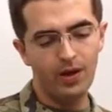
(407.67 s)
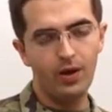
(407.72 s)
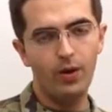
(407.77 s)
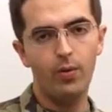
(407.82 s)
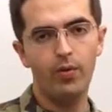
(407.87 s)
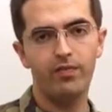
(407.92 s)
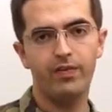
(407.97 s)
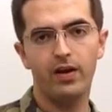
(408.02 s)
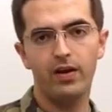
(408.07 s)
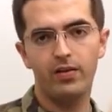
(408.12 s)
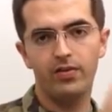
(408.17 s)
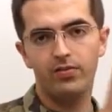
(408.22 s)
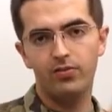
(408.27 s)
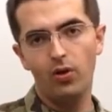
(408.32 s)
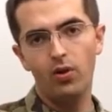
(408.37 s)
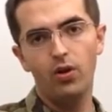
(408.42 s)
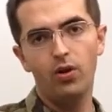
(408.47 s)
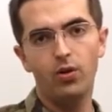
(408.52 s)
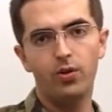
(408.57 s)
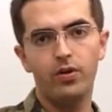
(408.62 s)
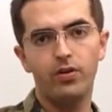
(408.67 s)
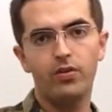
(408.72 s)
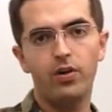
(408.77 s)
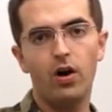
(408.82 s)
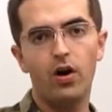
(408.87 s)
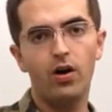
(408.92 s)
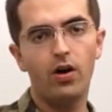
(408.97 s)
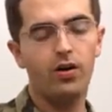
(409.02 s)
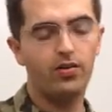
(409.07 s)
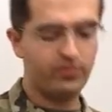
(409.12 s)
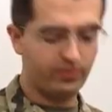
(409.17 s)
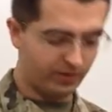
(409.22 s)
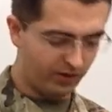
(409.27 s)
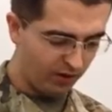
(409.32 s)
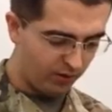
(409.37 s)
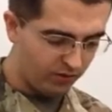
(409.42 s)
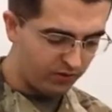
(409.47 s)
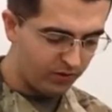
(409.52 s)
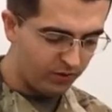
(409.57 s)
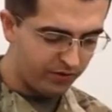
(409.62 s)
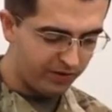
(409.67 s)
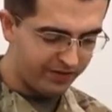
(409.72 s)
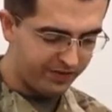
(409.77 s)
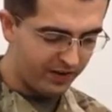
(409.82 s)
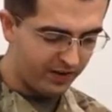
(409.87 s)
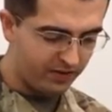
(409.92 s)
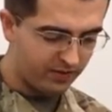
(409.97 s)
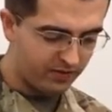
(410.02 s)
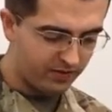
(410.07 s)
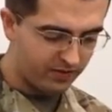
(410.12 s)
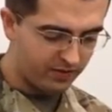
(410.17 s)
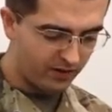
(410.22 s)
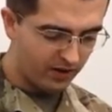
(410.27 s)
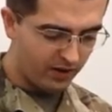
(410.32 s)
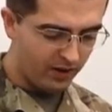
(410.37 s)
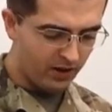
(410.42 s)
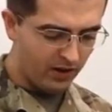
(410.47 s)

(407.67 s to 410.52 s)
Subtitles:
We've had a solo guitarist go do events.